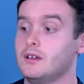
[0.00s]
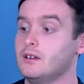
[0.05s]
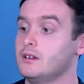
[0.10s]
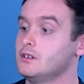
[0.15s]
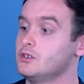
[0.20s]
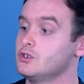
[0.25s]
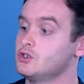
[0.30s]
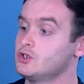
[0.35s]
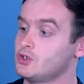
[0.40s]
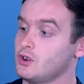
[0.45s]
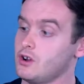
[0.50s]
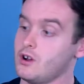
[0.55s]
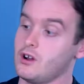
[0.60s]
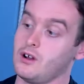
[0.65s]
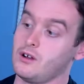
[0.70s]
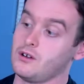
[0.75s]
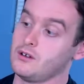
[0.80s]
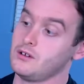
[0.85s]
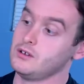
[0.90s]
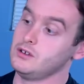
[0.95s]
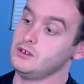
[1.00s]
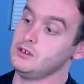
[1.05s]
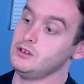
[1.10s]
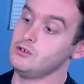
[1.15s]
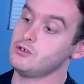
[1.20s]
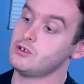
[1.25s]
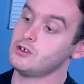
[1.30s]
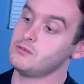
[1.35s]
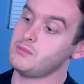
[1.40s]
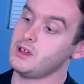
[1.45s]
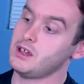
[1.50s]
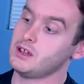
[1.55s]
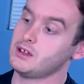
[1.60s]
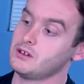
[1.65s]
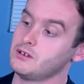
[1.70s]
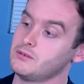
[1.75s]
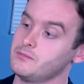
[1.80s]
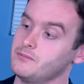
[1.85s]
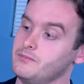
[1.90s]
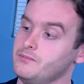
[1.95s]
Sure, you could
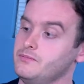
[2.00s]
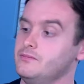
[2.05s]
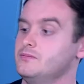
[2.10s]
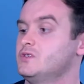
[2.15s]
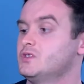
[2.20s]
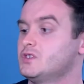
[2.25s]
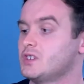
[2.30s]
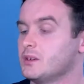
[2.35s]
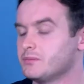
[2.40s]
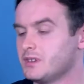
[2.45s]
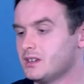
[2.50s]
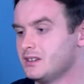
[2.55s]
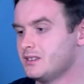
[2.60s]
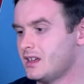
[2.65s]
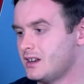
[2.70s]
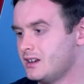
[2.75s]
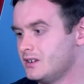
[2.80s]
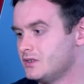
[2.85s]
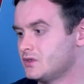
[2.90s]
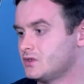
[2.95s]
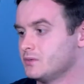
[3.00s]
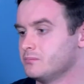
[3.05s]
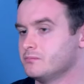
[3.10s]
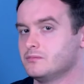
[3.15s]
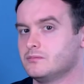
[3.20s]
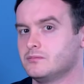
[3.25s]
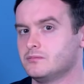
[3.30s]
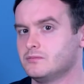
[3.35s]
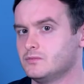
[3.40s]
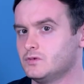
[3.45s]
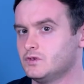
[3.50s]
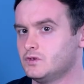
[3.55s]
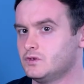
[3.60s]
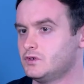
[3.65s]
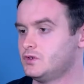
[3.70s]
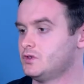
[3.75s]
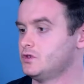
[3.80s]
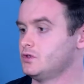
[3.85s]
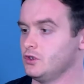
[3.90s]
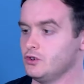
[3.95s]
make something that is
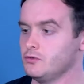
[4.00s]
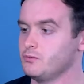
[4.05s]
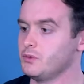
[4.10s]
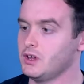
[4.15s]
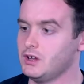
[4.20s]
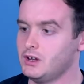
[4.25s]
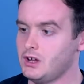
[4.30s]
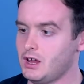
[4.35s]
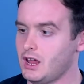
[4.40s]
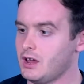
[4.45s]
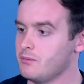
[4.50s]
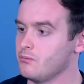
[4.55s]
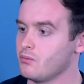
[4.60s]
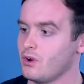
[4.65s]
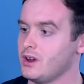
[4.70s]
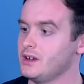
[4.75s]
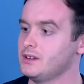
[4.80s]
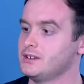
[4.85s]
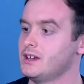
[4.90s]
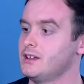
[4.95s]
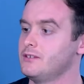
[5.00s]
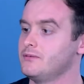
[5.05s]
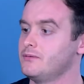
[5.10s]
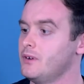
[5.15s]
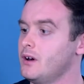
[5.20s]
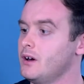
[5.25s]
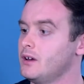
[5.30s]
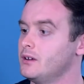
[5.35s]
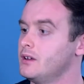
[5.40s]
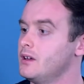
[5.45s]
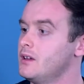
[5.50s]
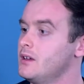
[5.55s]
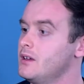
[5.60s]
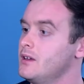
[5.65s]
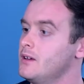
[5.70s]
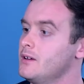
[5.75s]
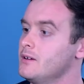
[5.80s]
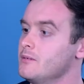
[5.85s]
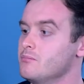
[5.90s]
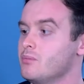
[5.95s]
stupid and brain dead fun,
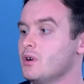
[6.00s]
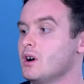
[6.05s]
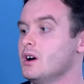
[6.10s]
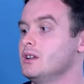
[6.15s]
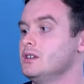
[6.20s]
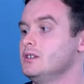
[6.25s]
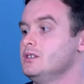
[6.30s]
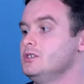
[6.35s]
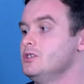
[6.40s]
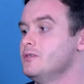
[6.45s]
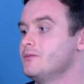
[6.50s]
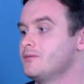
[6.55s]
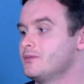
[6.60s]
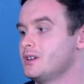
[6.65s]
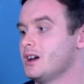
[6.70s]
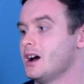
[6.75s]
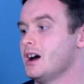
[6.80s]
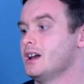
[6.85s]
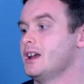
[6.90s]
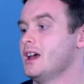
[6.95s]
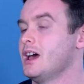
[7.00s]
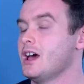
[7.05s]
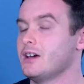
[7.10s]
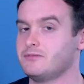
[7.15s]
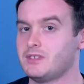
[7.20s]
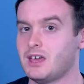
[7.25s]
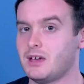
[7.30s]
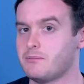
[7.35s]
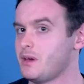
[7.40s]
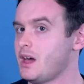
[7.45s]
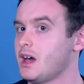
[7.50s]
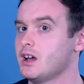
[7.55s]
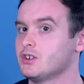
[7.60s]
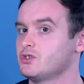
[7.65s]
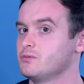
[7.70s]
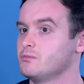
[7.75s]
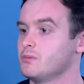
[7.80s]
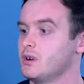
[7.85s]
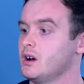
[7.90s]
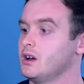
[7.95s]
but you've got to have that
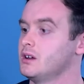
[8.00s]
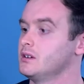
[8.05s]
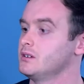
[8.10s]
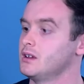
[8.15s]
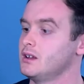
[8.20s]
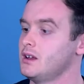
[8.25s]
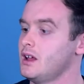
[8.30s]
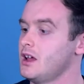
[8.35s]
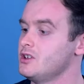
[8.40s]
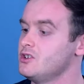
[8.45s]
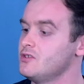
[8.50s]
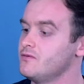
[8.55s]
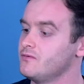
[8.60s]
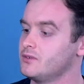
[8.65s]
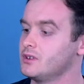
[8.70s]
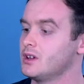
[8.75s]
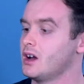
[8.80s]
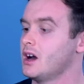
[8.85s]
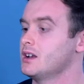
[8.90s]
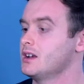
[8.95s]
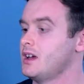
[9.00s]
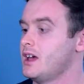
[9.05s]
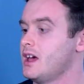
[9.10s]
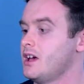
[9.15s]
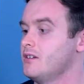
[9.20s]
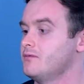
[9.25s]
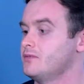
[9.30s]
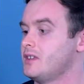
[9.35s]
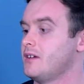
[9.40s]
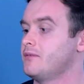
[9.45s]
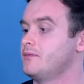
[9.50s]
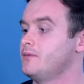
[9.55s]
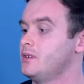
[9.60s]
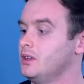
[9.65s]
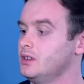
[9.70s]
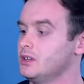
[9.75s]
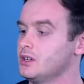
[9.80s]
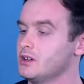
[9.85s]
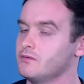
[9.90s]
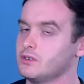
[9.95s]
passion behind it, and you've got to have that
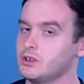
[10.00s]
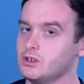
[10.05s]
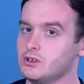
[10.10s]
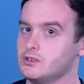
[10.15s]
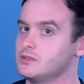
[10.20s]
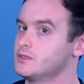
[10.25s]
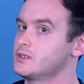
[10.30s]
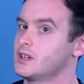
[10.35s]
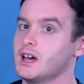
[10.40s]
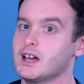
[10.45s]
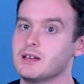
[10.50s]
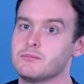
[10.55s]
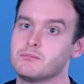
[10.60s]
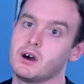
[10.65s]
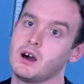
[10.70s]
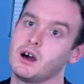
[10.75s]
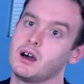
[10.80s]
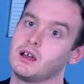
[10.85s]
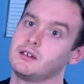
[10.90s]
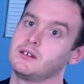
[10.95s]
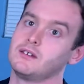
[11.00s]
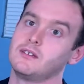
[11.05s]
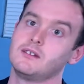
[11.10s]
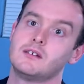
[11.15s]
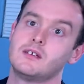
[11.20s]
feeling of a good time behind it.